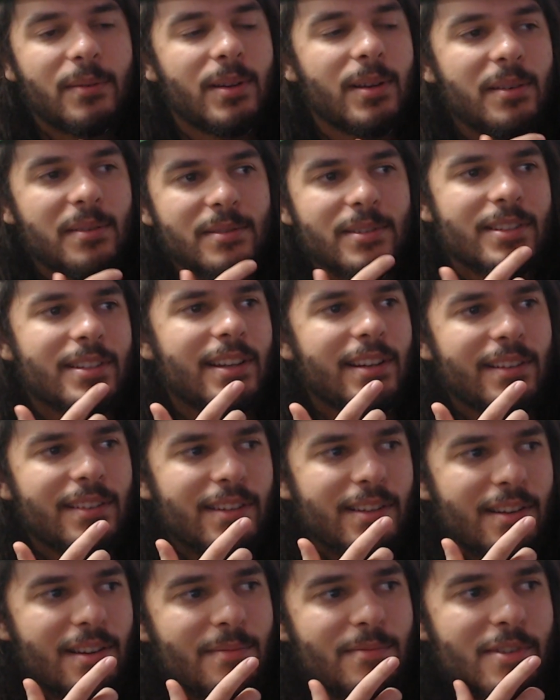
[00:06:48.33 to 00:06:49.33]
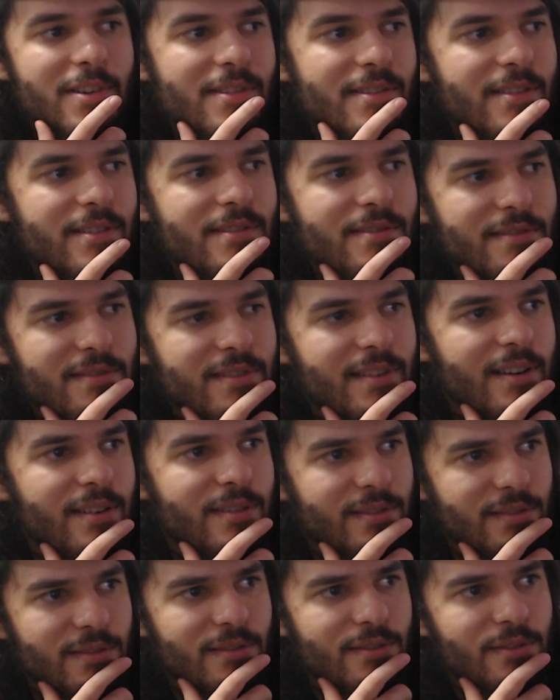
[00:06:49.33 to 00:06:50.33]
Maybe I'm just kind of like, I'm not the other
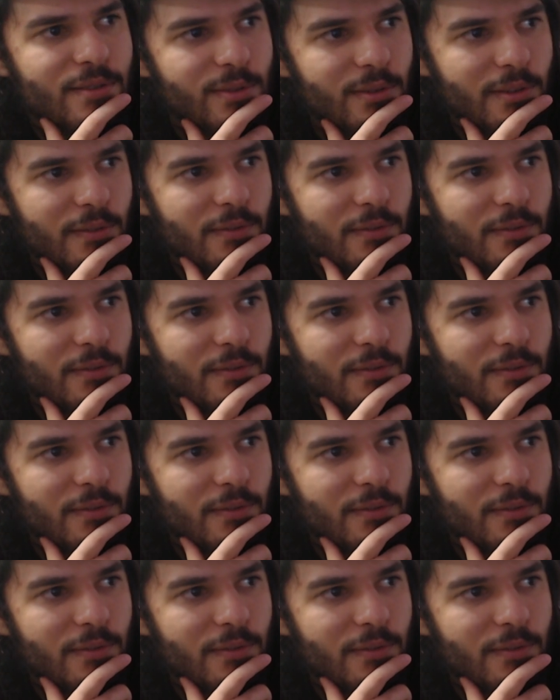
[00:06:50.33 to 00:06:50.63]
Thousand Year Door